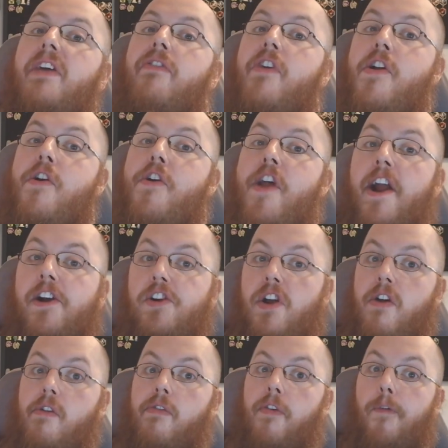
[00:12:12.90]

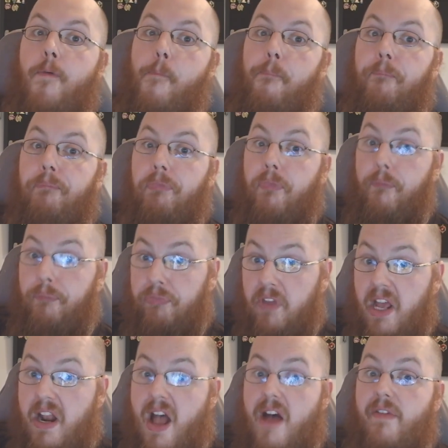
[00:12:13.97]
vindictive
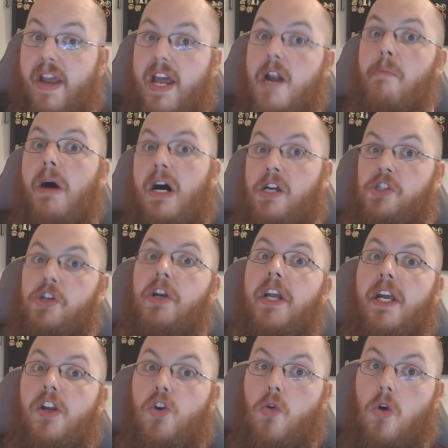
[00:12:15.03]
and have
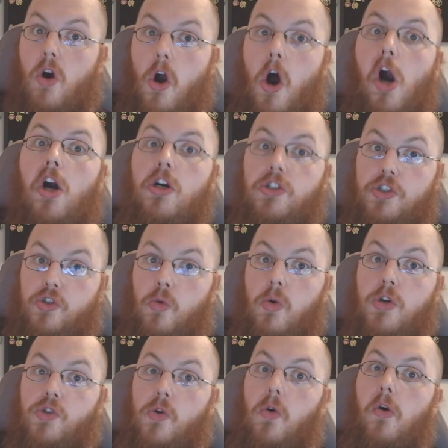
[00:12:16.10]
animosity in your heart
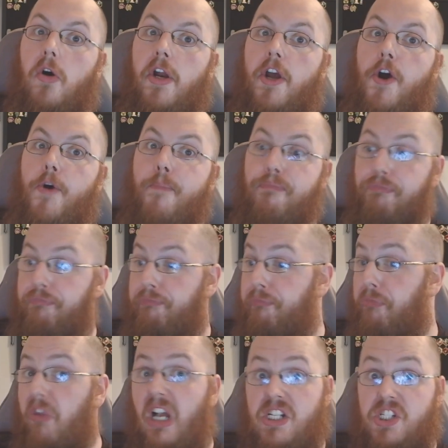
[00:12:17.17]
towards Oreo
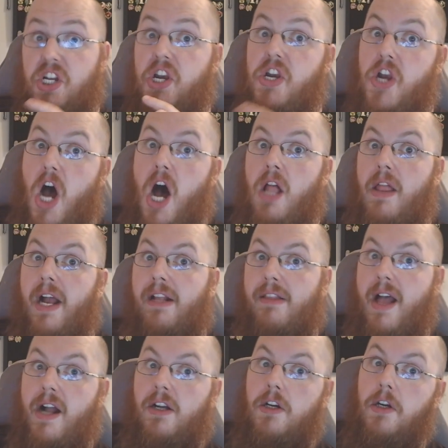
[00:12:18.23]
to not like
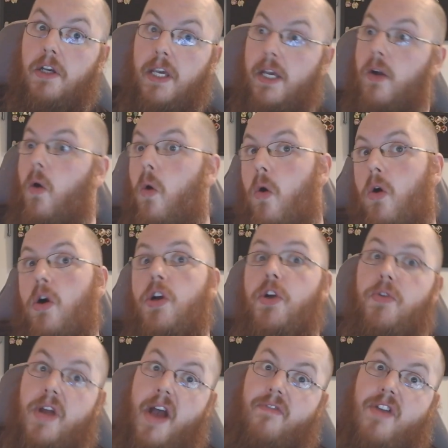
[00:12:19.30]
that cookie. Or
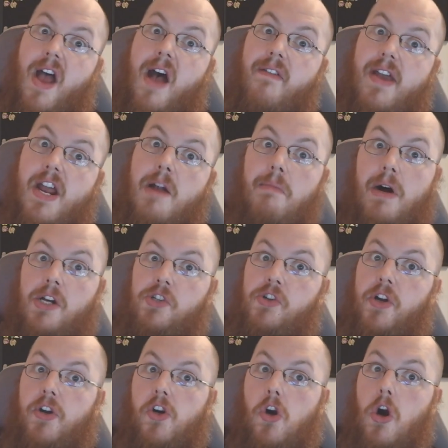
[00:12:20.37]
you'd have to have
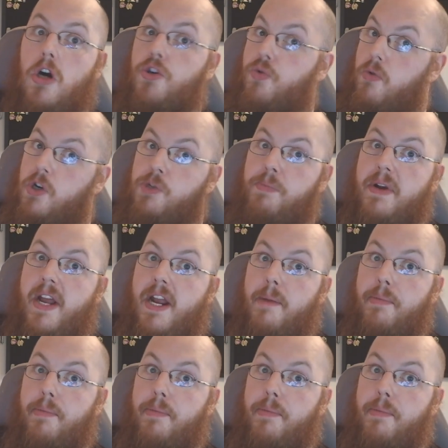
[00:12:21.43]
animosity in your heart towards banana